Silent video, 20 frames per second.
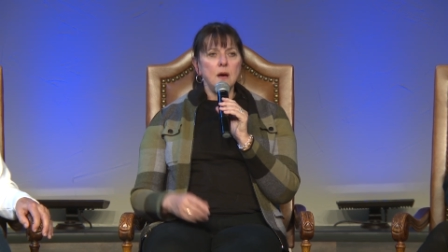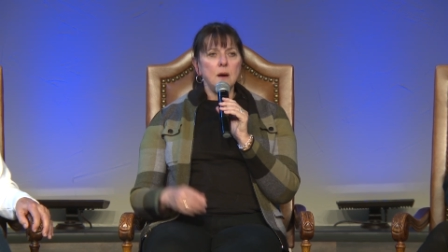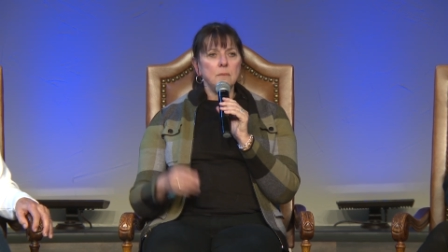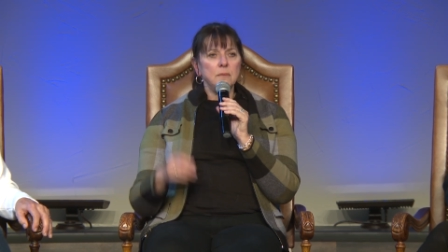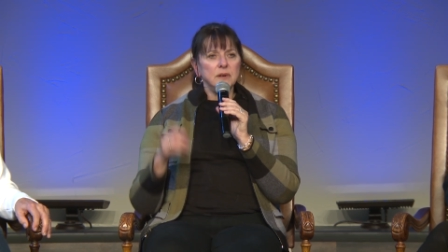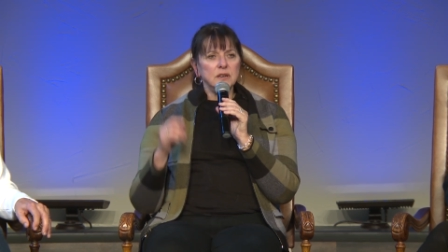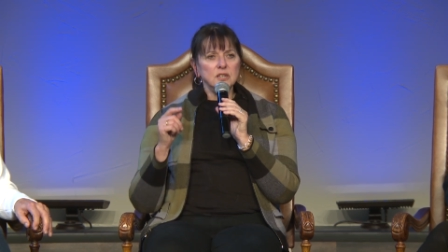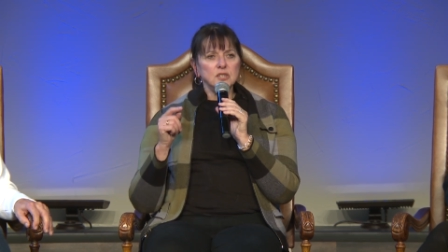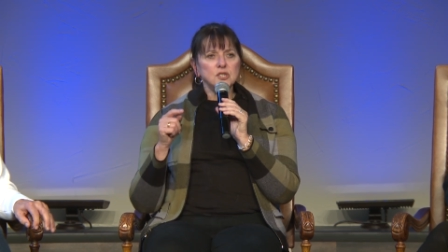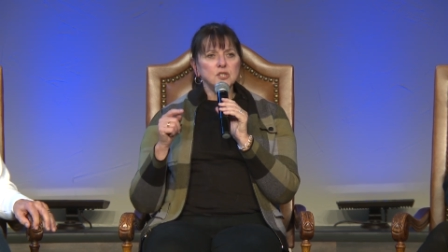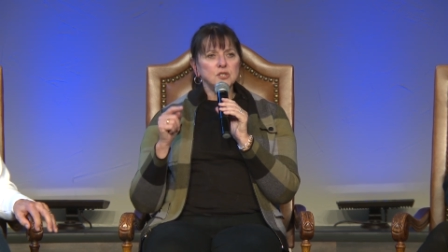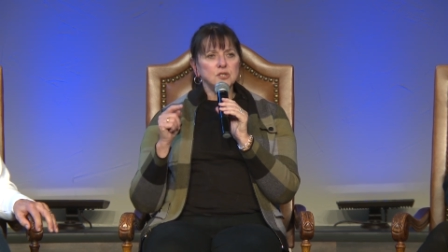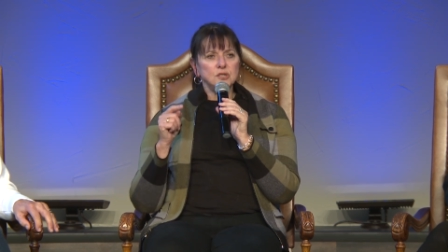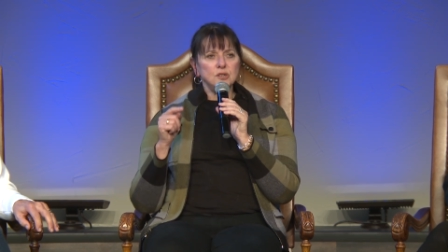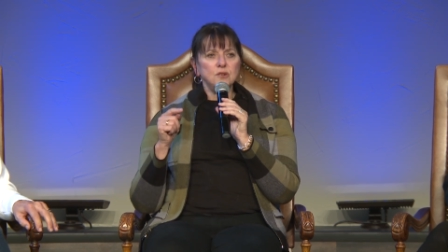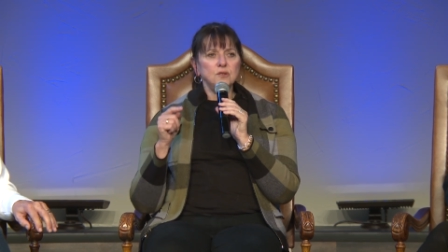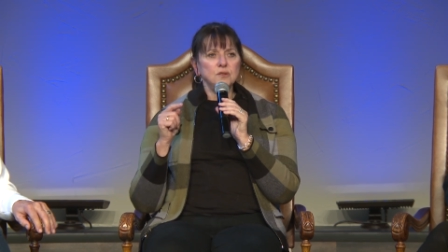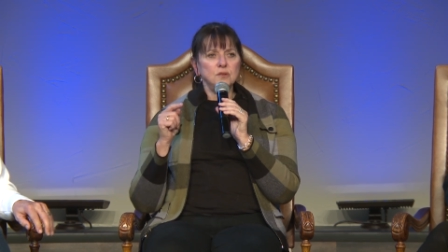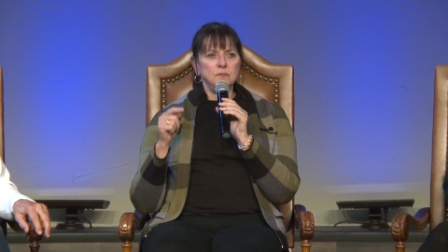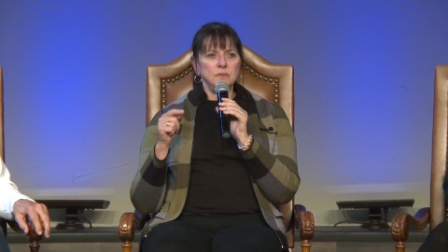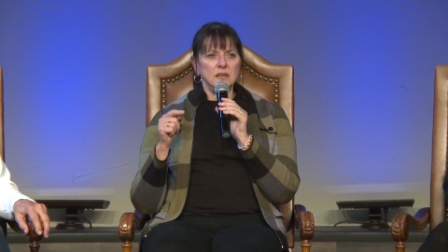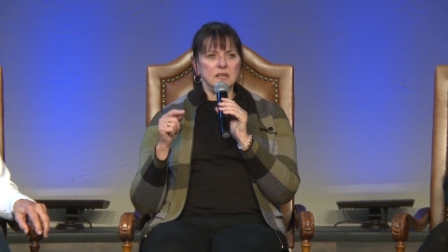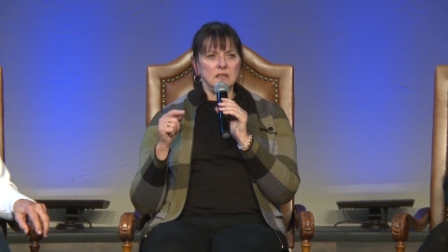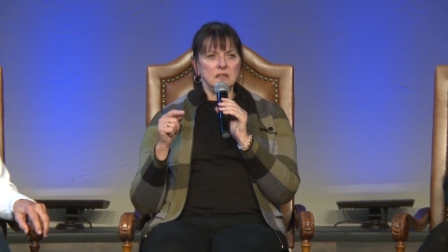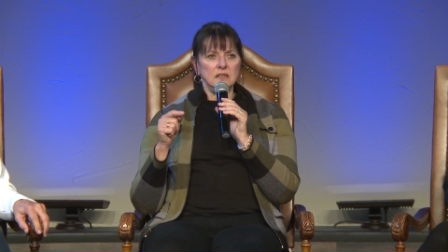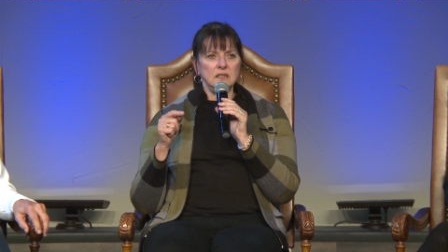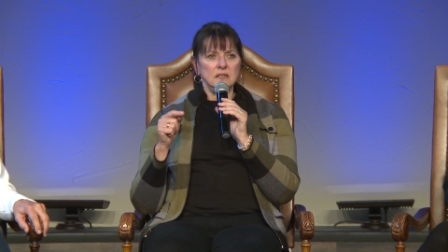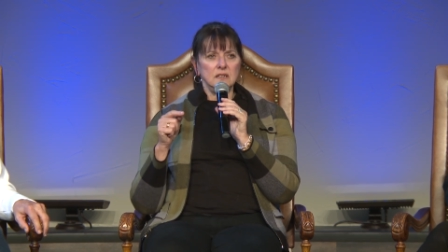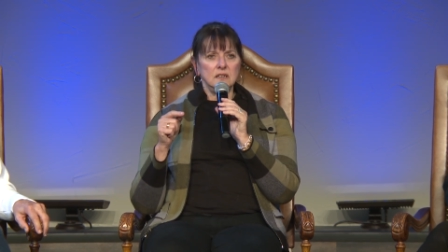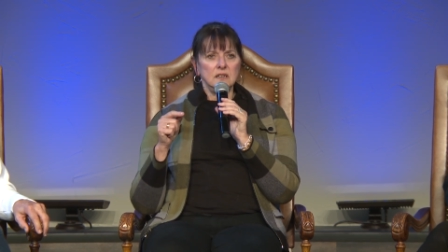But it showed me
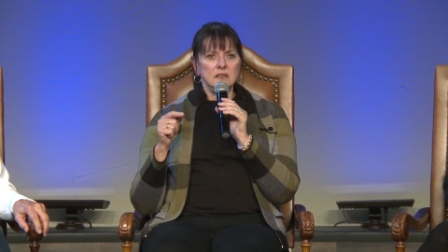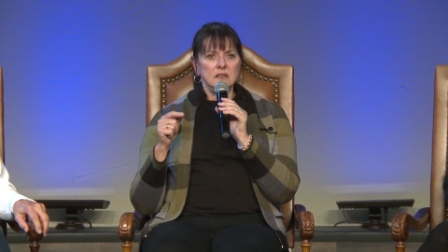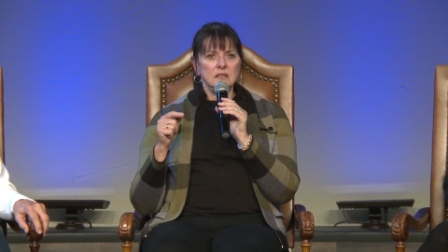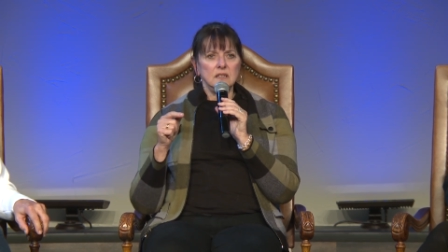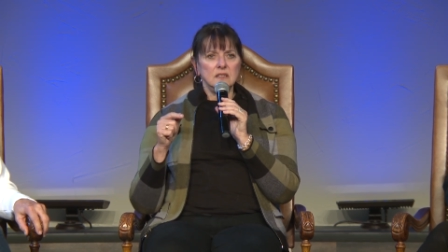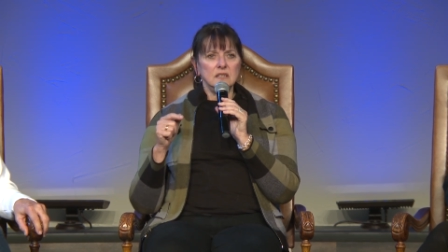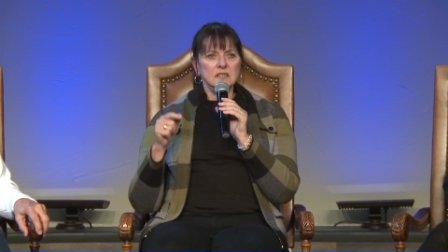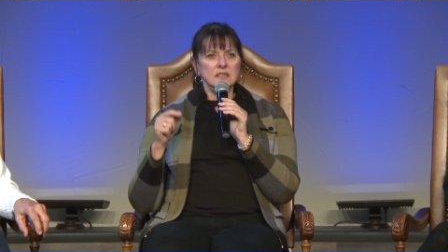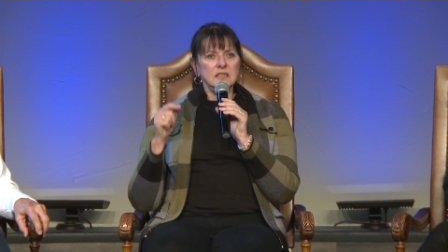that